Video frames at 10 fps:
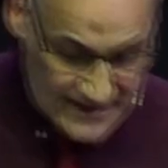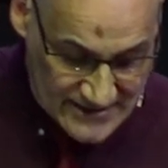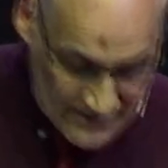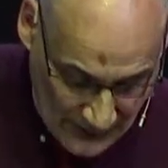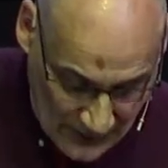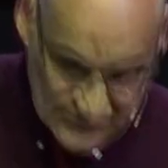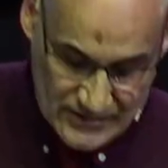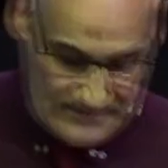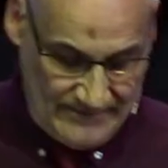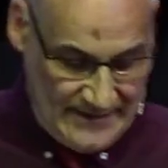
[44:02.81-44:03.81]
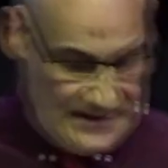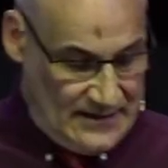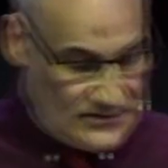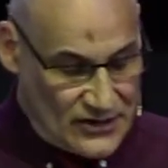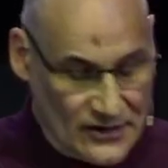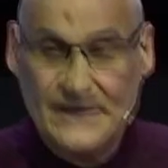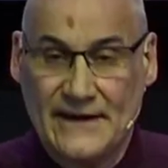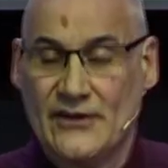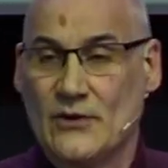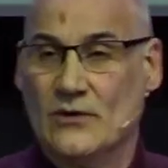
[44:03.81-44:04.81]
important. So, for in
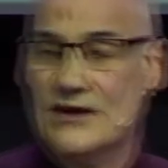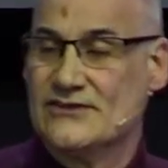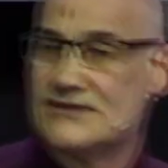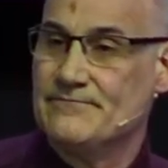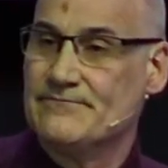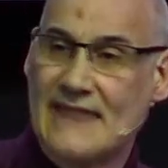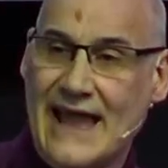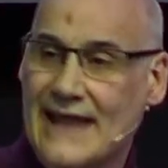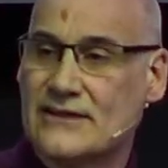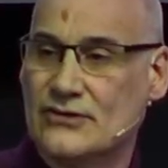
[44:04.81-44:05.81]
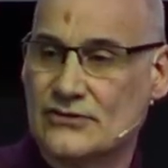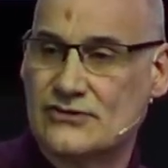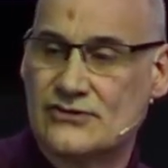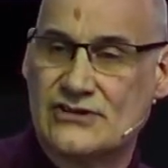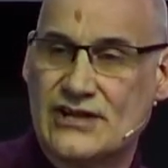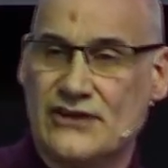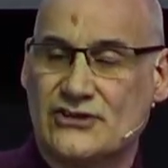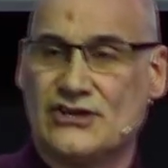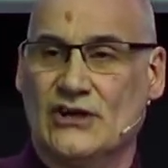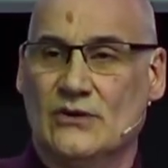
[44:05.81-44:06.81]
other words, I could teach
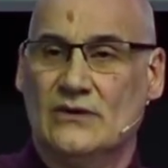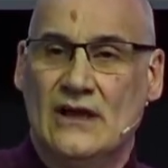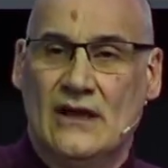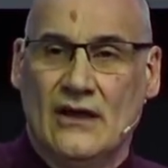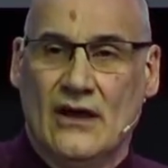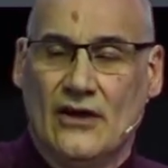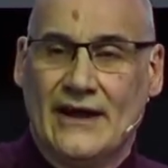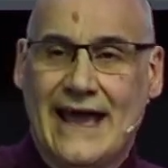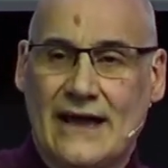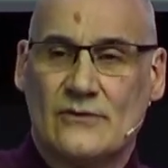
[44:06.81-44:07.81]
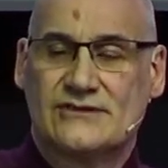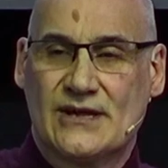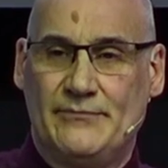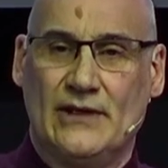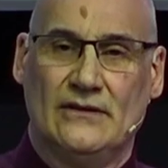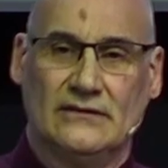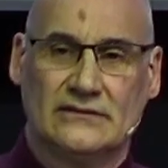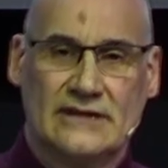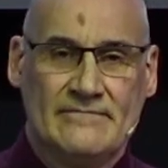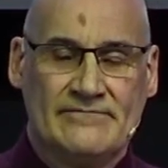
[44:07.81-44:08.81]
you on how to build
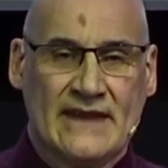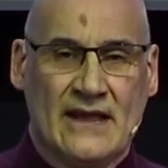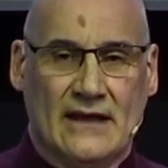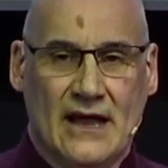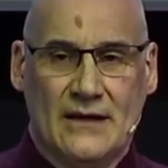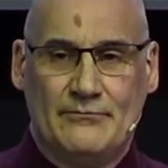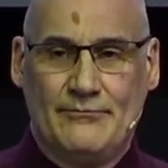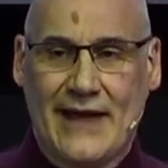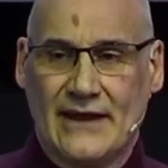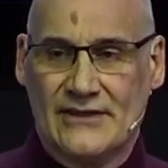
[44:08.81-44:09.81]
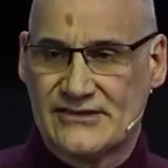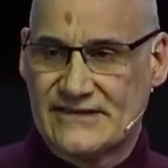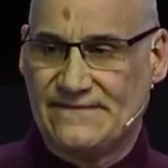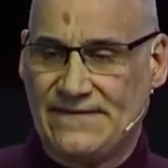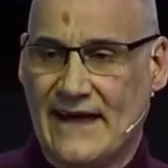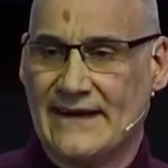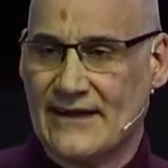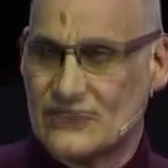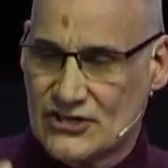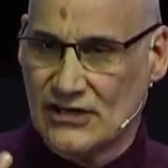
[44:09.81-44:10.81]
a balanced
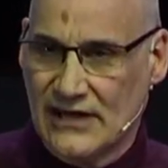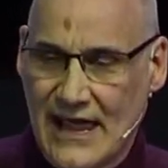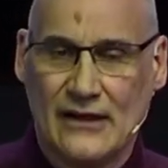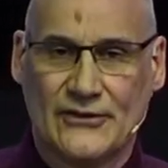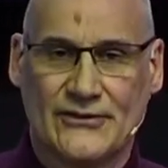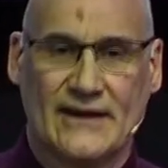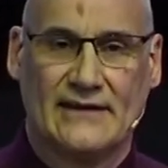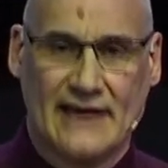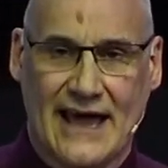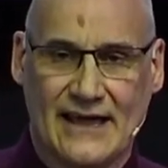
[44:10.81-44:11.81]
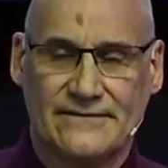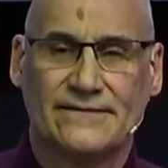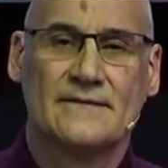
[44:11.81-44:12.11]
financial healthy life